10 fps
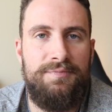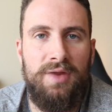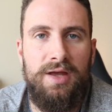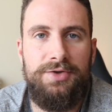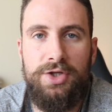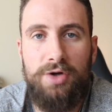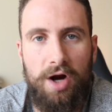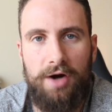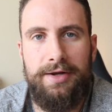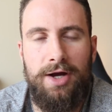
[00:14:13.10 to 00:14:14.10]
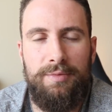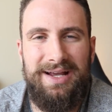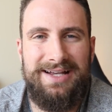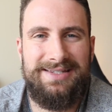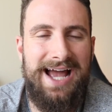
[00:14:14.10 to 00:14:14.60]
do cardio
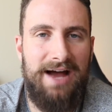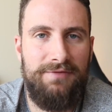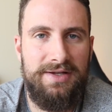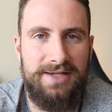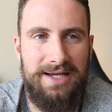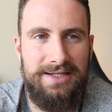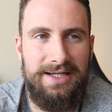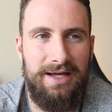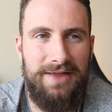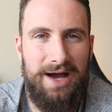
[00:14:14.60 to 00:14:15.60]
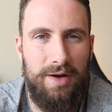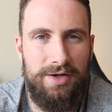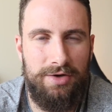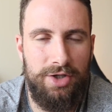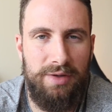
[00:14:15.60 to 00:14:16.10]
because they have this idea that when
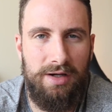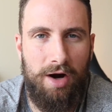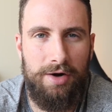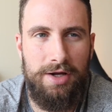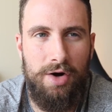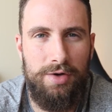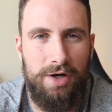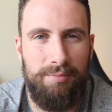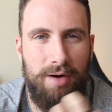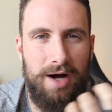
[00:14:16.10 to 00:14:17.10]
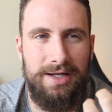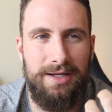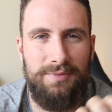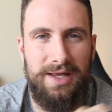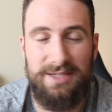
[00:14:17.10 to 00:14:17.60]
you're doing cardio, your
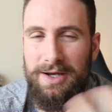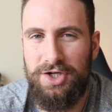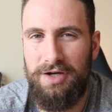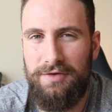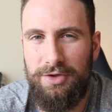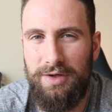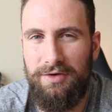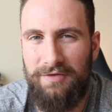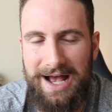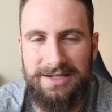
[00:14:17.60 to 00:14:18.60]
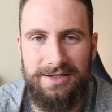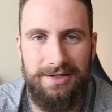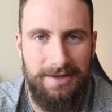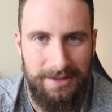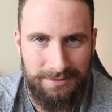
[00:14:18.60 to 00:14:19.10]
body, especially if you do it
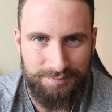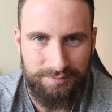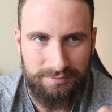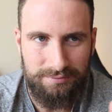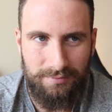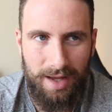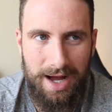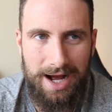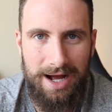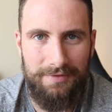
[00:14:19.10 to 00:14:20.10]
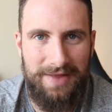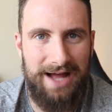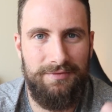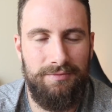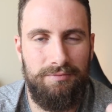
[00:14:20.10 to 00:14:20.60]
fasted,
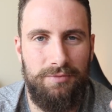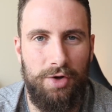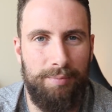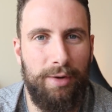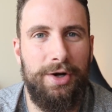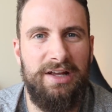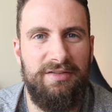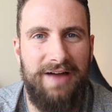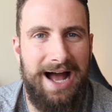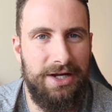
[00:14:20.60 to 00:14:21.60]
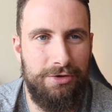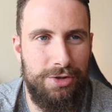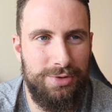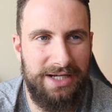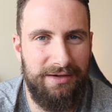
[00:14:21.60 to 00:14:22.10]
that you're burning fat, you're
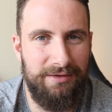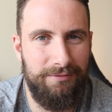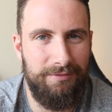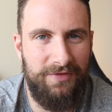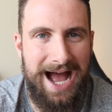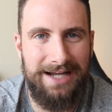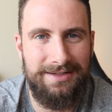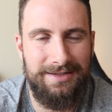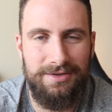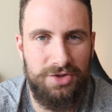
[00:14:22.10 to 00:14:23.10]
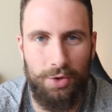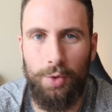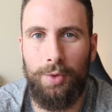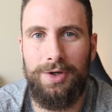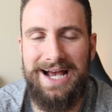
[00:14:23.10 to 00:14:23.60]
using fat
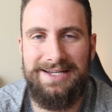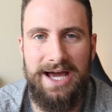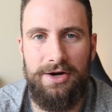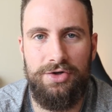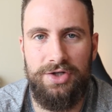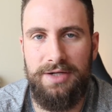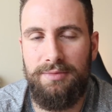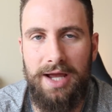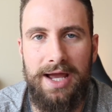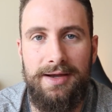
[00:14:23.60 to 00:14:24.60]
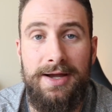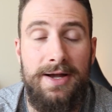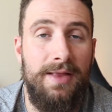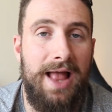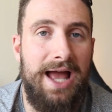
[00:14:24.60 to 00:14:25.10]
stores as energy, okay?
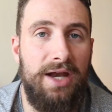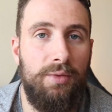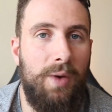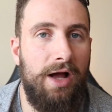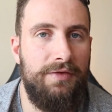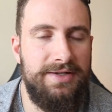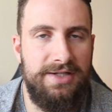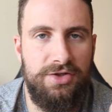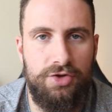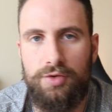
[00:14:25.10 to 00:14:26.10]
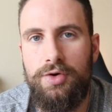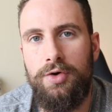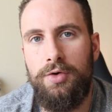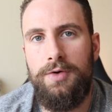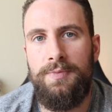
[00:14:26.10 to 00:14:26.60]
And while this is
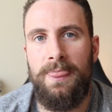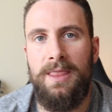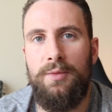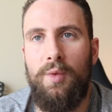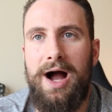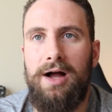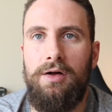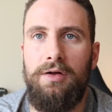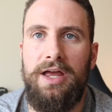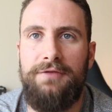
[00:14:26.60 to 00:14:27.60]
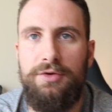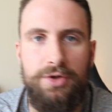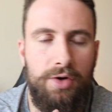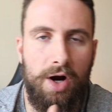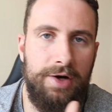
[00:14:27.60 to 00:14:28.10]
true, while if you do
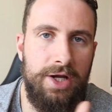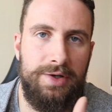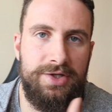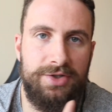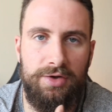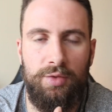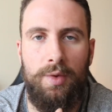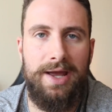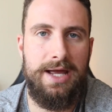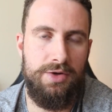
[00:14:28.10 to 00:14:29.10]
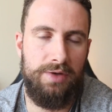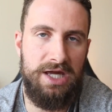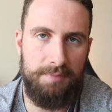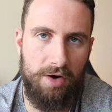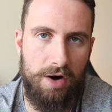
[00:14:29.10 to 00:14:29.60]
cardio a certain way and you
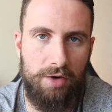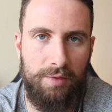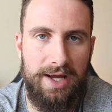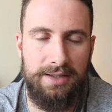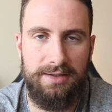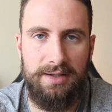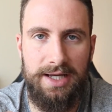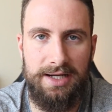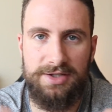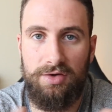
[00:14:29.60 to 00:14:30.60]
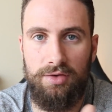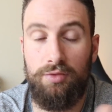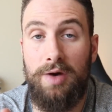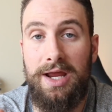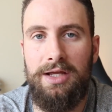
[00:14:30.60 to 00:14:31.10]
keep your heart rate in a certain
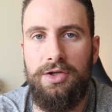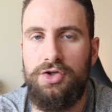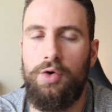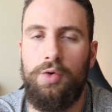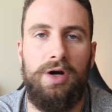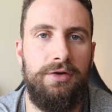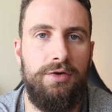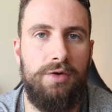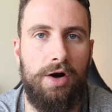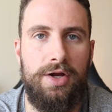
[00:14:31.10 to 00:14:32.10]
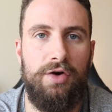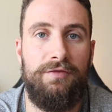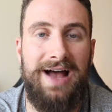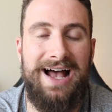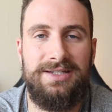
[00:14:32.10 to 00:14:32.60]
range, or if you do cardio
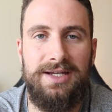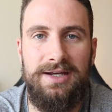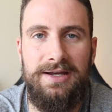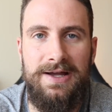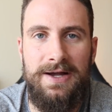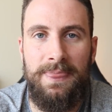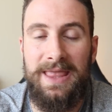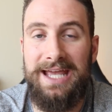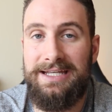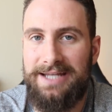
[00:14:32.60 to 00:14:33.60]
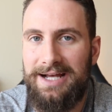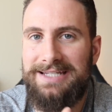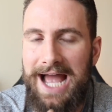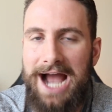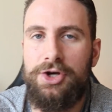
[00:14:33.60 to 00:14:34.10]
fasted, it does
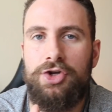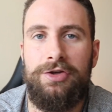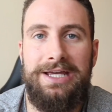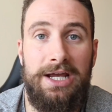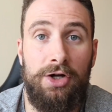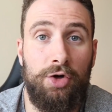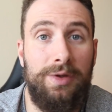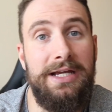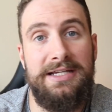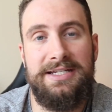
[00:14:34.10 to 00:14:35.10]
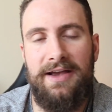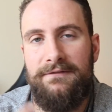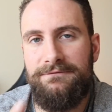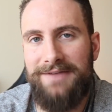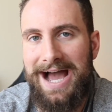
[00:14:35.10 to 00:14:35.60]
actually increase
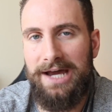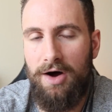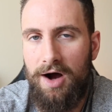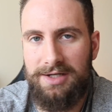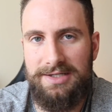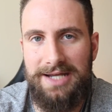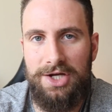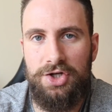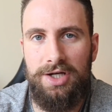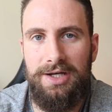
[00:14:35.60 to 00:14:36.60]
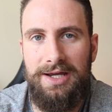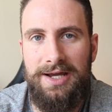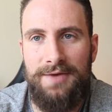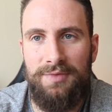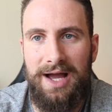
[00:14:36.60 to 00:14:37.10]
fat oxidation
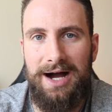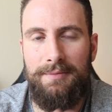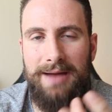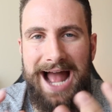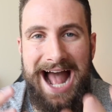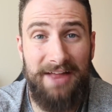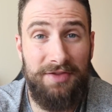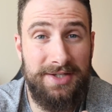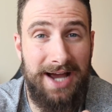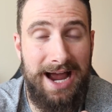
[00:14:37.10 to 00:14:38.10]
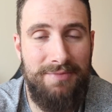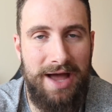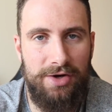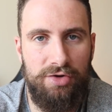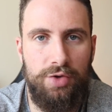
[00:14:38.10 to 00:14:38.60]
at the time that
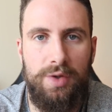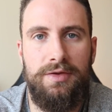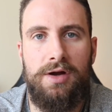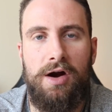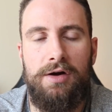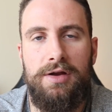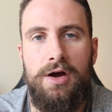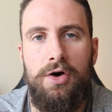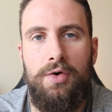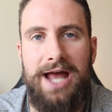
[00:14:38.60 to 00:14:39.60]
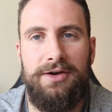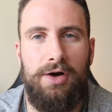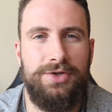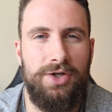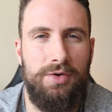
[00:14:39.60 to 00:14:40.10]
you're doing the cardio, and
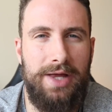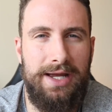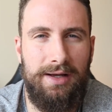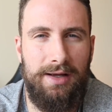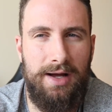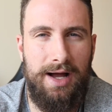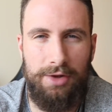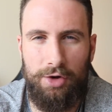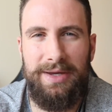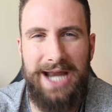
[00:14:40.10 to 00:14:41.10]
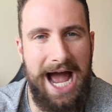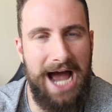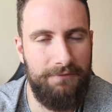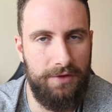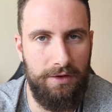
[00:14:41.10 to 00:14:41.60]
also like a little bit
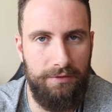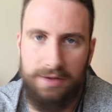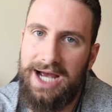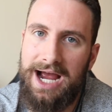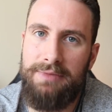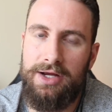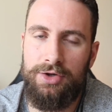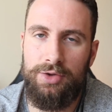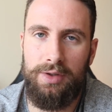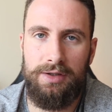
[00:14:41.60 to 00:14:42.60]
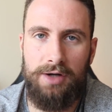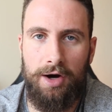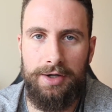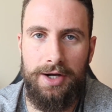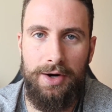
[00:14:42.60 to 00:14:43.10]
after the time that you're doing the
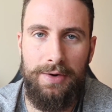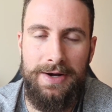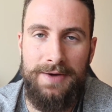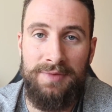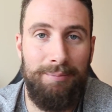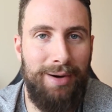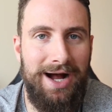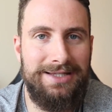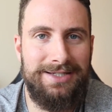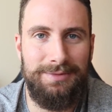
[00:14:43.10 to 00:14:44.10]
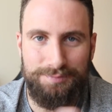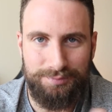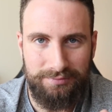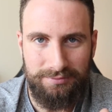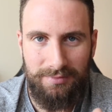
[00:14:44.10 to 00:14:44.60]
cardio. But
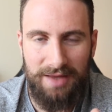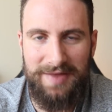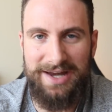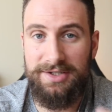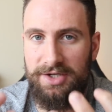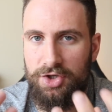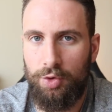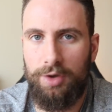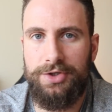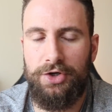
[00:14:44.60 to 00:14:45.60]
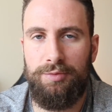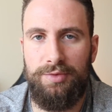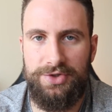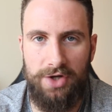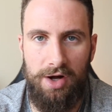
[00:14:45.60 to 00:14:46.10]
that is a short-term
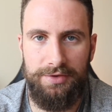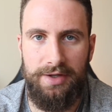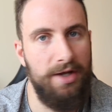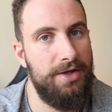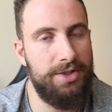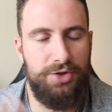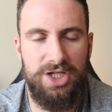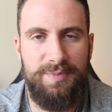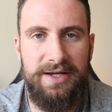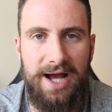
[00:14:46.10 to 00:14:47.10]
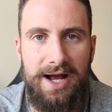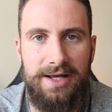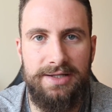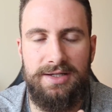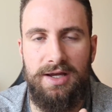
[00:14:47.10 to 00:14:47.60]
result. So just
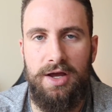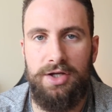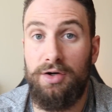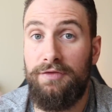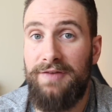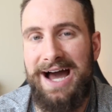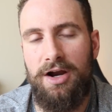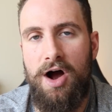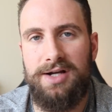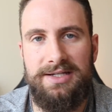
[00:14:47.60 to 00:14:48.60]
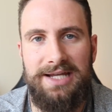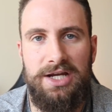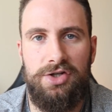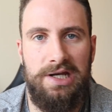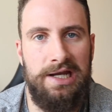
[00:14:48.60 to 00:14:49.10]
because your fat
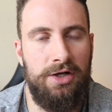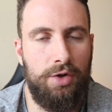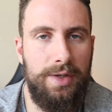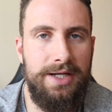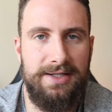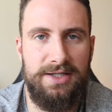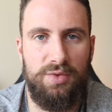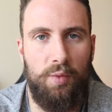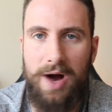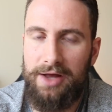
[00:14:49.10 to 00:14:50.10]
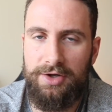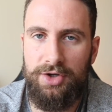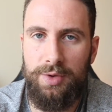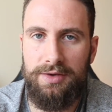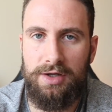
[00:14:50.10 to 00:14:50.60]
oxidation increases while you're
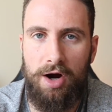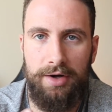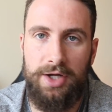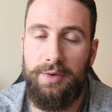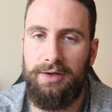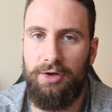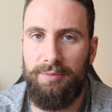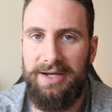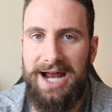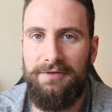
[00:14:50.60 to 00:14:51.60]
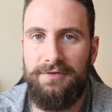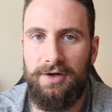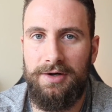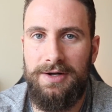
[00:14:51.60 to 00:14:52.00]
doing the cardio and a little bit after